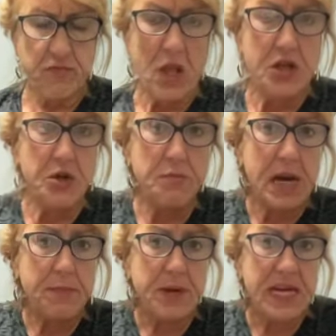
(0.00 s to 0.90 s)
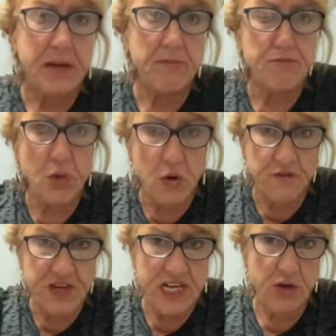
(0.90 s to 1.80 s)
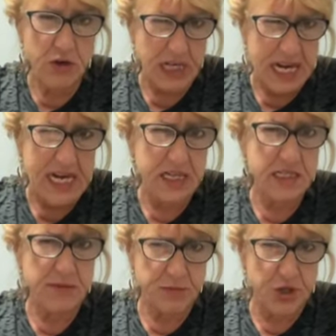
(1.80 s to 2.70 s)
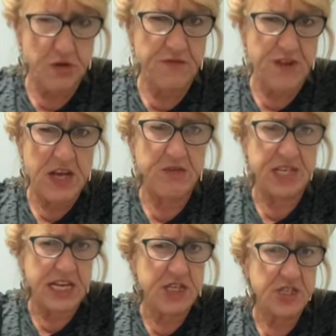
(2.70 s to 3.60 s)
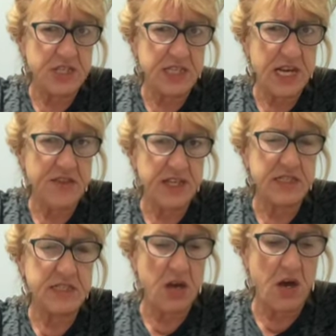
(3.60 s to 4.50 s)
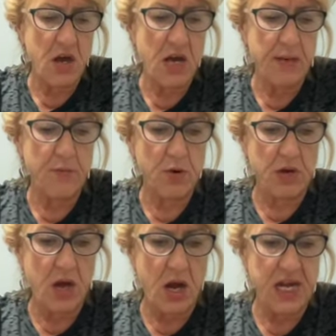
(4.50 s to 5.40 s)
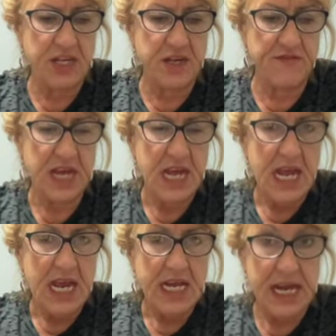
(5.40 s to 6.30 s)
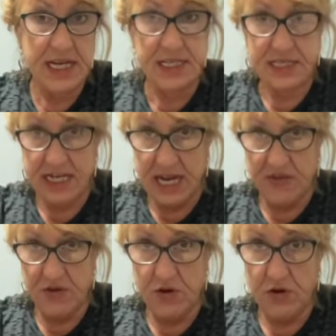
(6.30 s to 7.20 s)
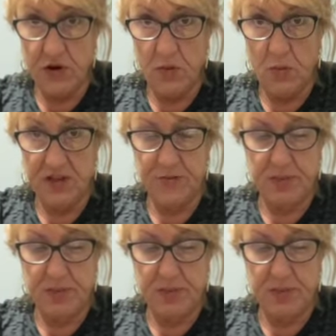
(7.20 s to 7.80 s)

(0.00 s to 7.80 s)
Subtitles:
be moving or laying some new foundations at this time, or kind of getting together with